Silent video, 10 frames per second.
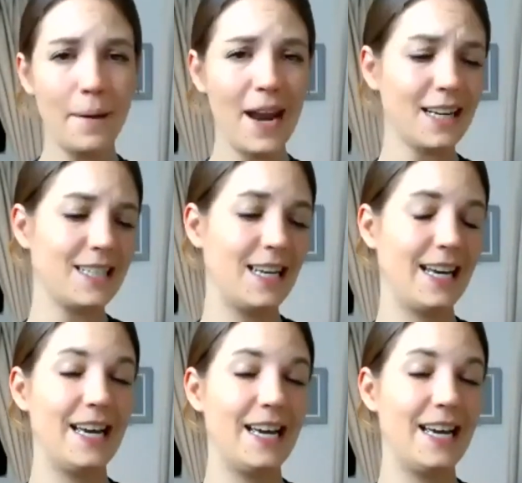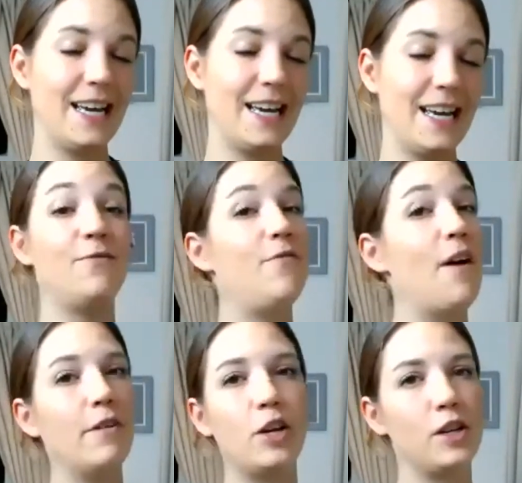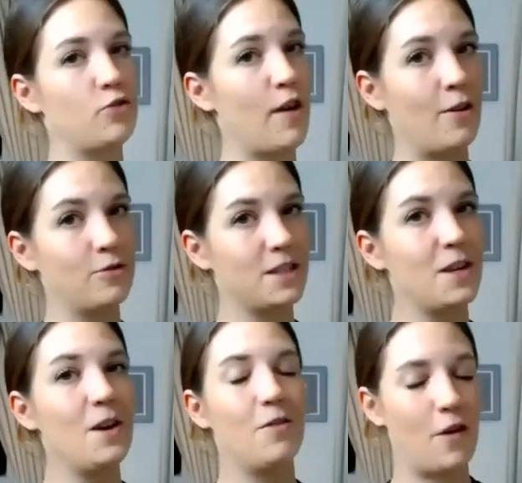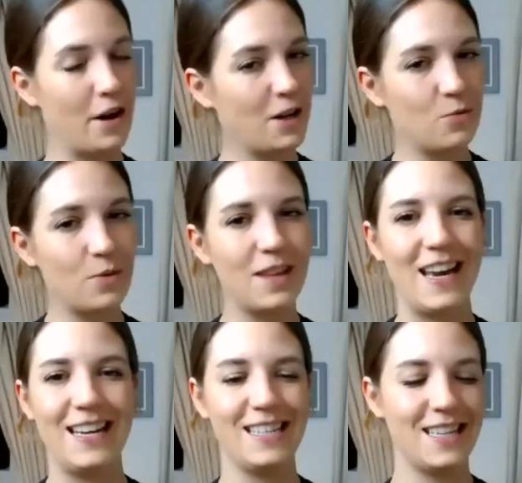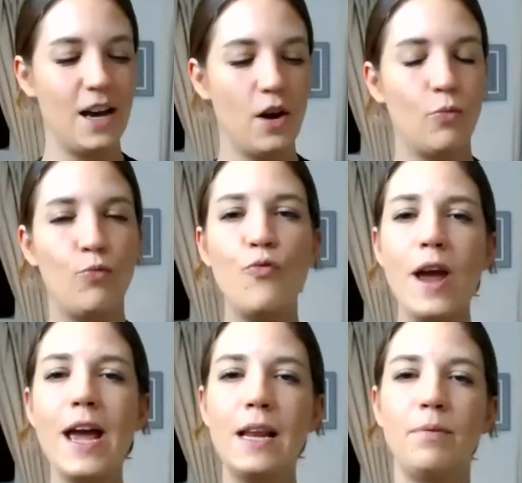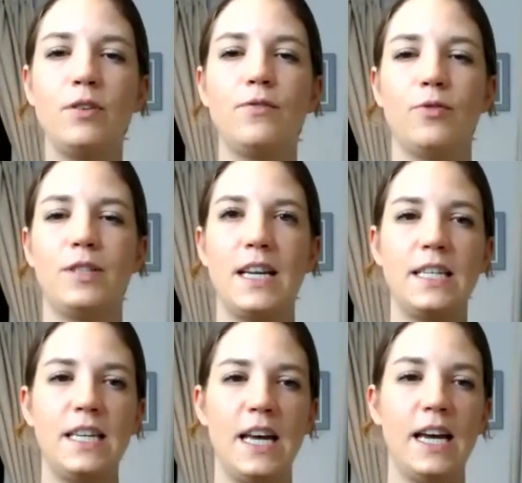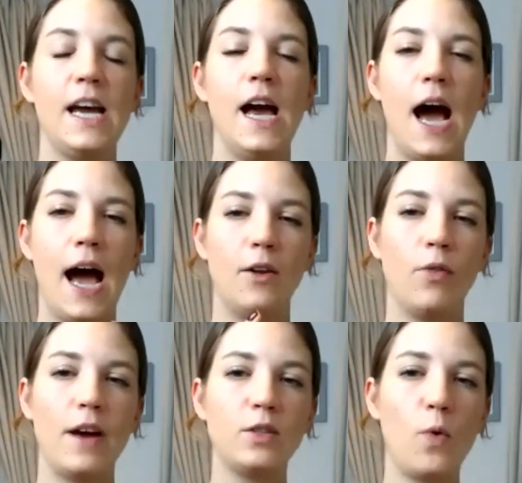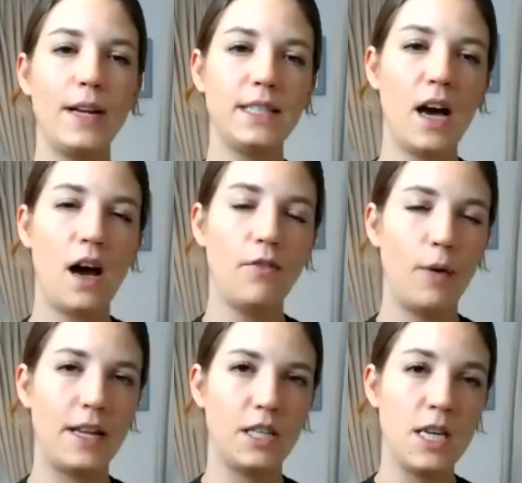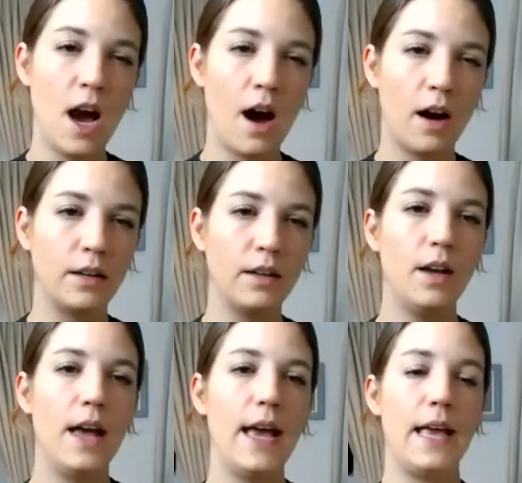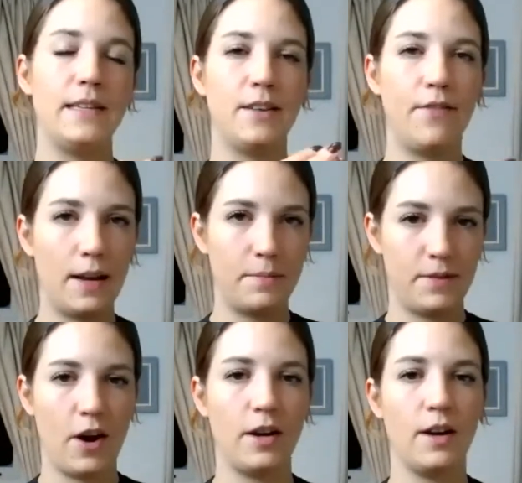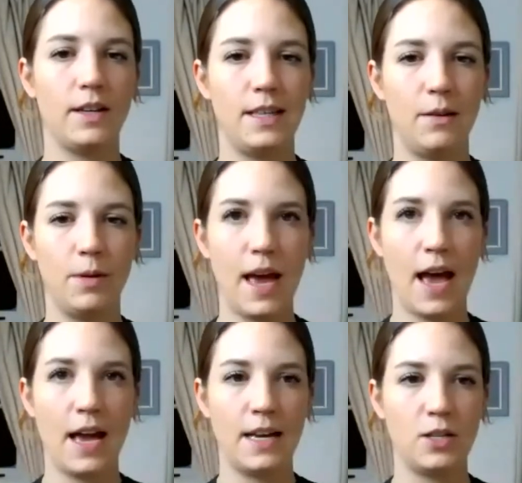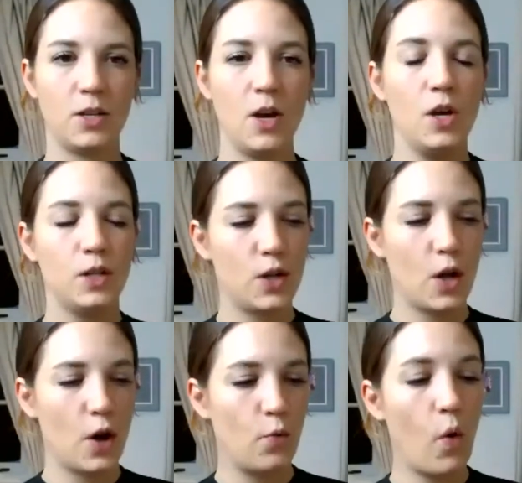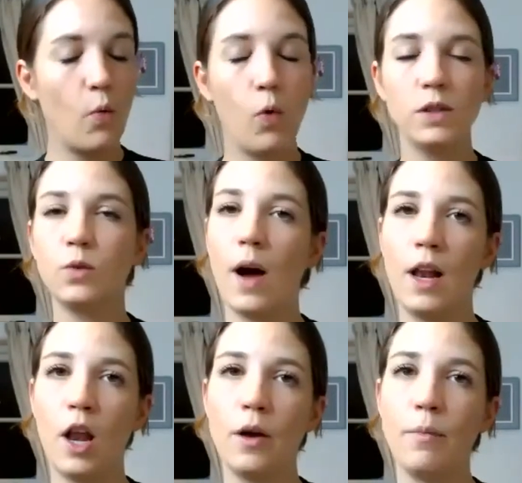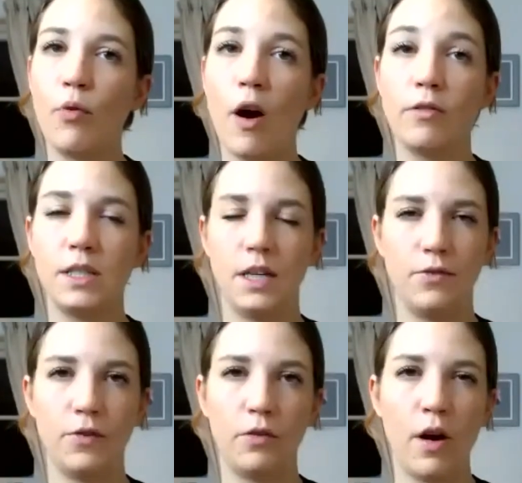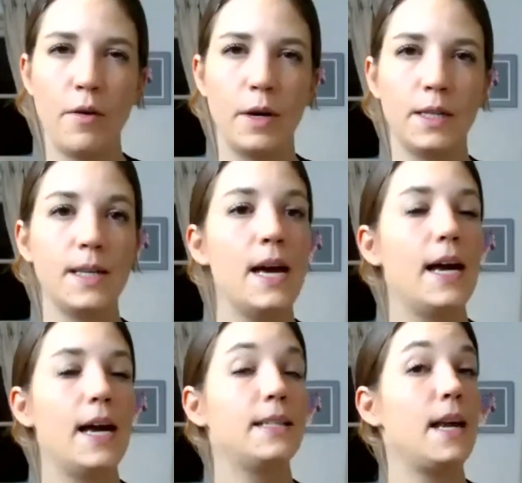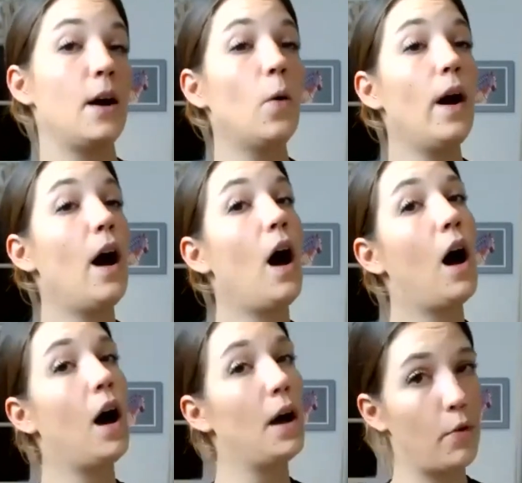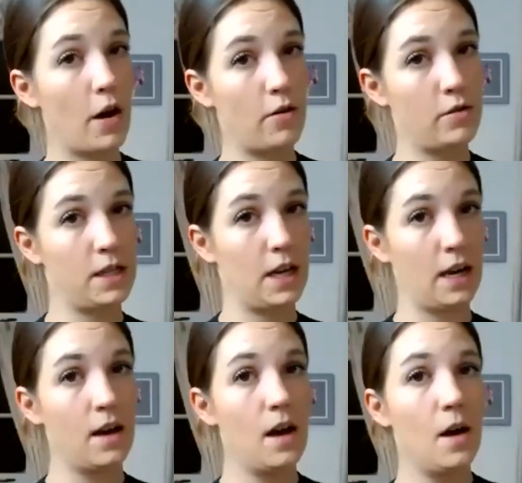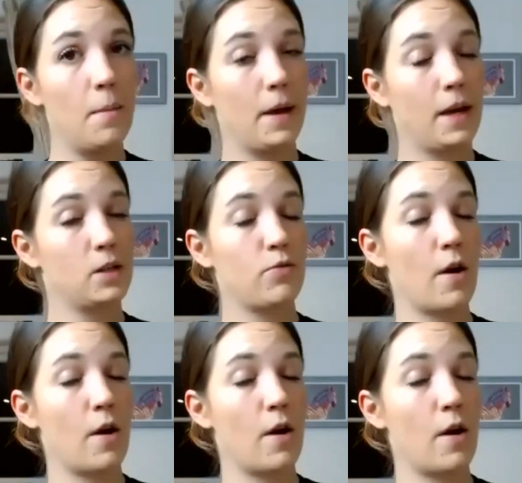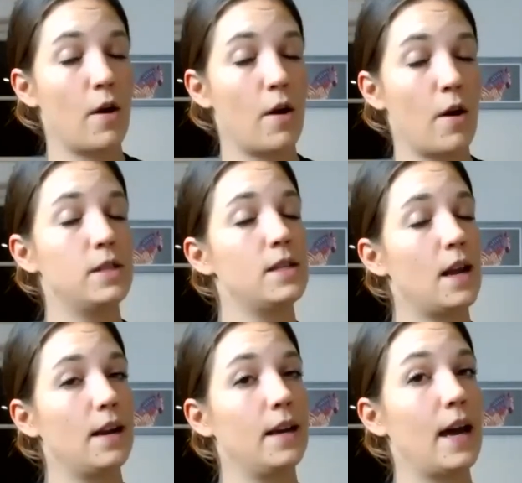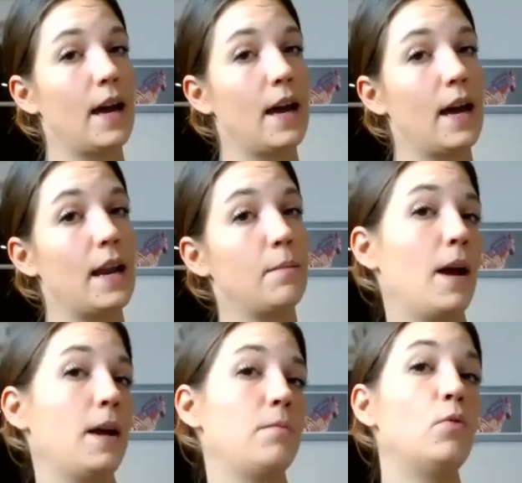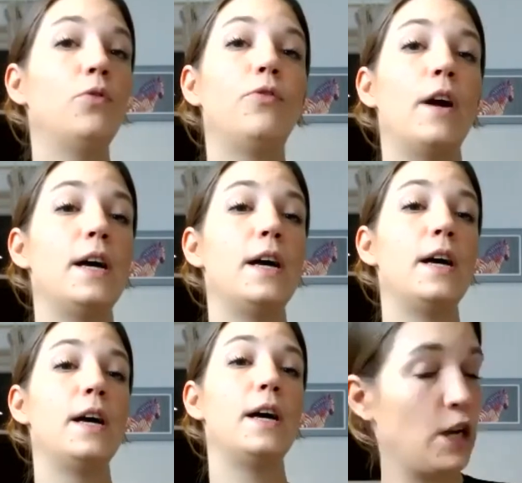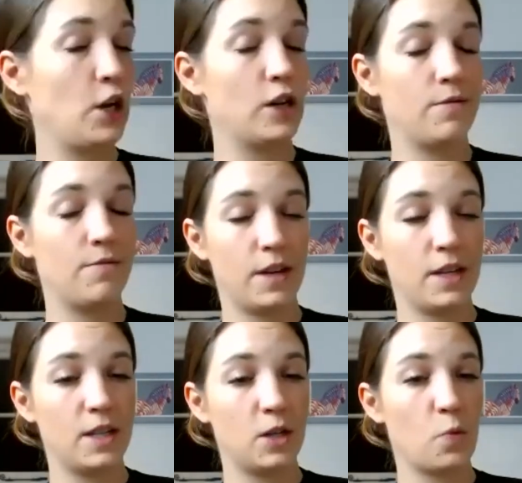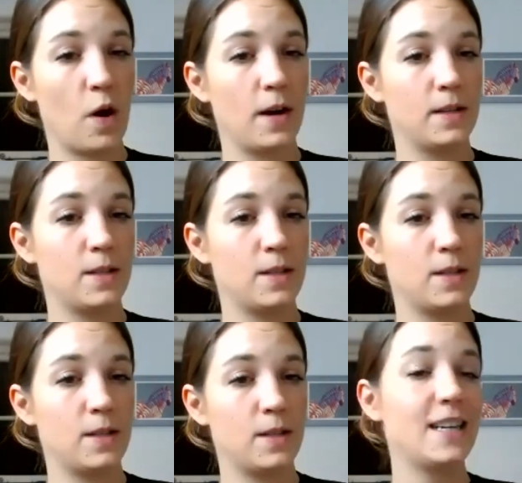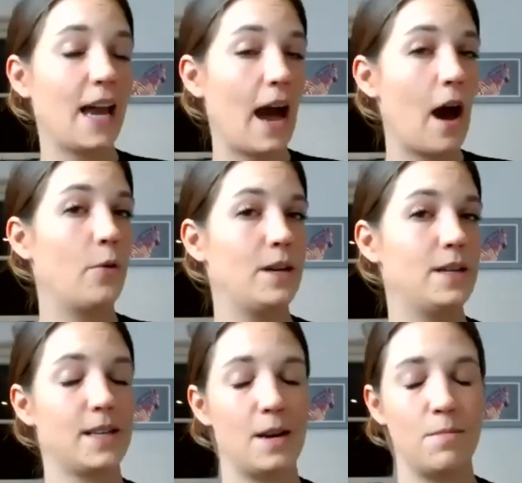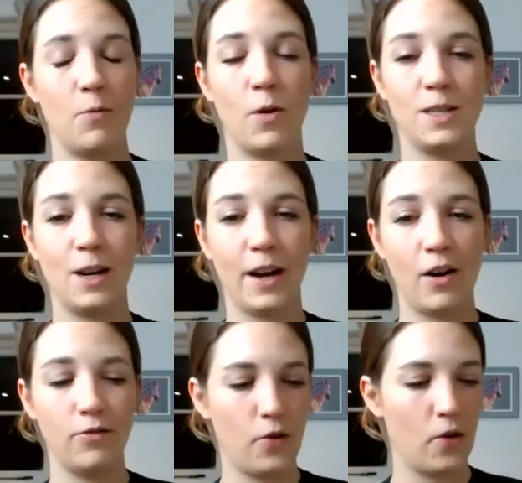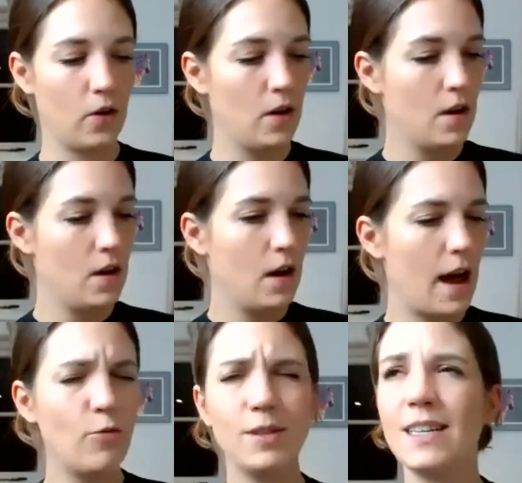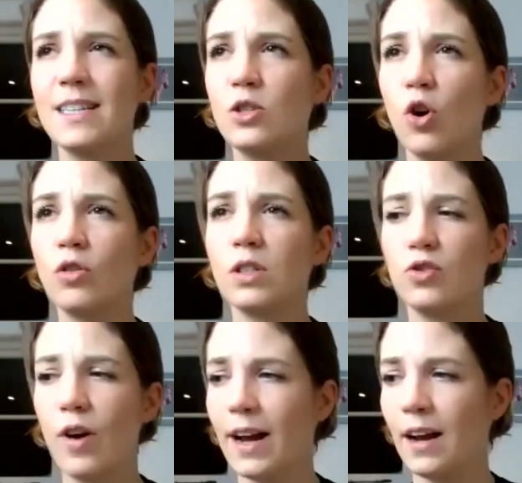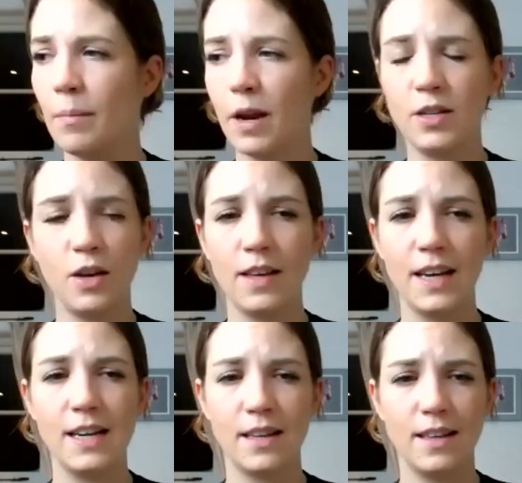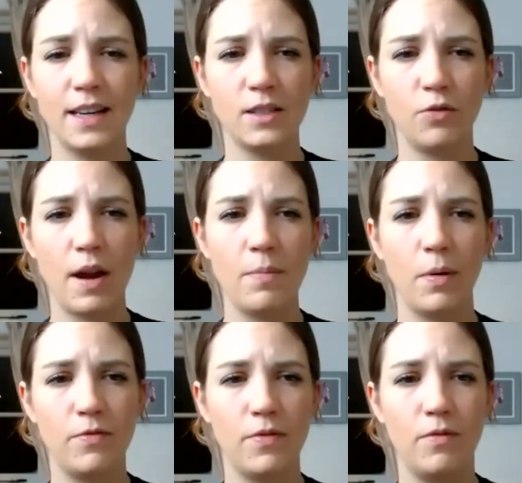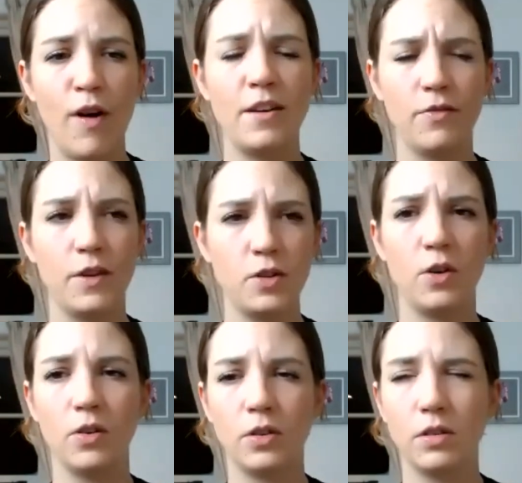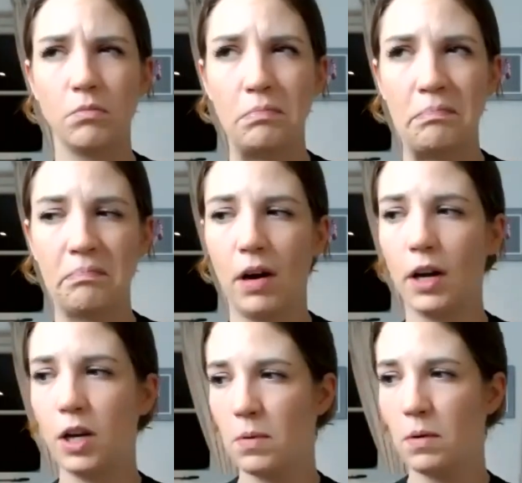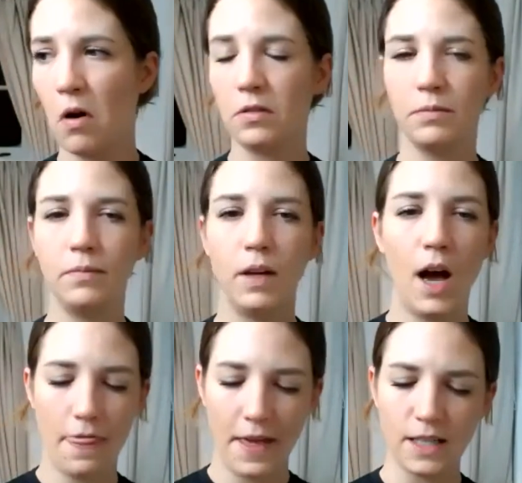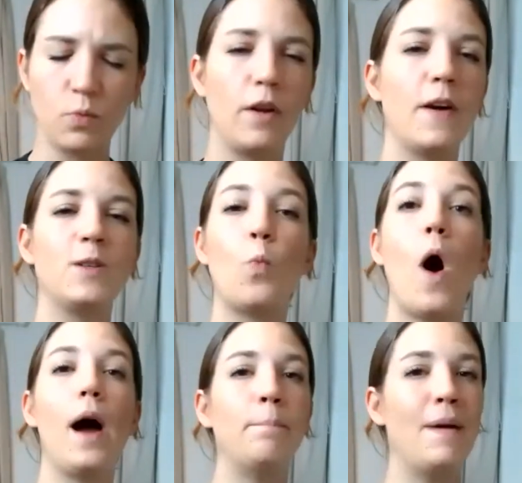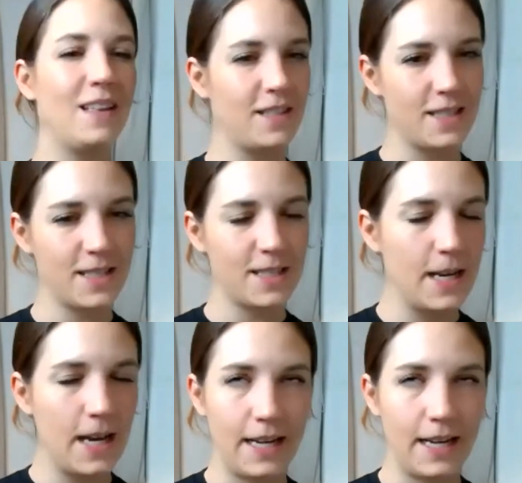But actually, very good at drought, very good with heat, really beautiful acidity. And although it's quite tough when it's young, it develops very nicely with age. So what was quite a low priority for growers is now quite a high priority, because growers are suddenly getting paid more for it. And it's really good in vintage wines. So Tinta Cow is going to be one to look out for. Everyone says it's dog strangler, but I don't think it is. I think it's grape of red of the dog. I could be wrong. I think it's one of those wine myths.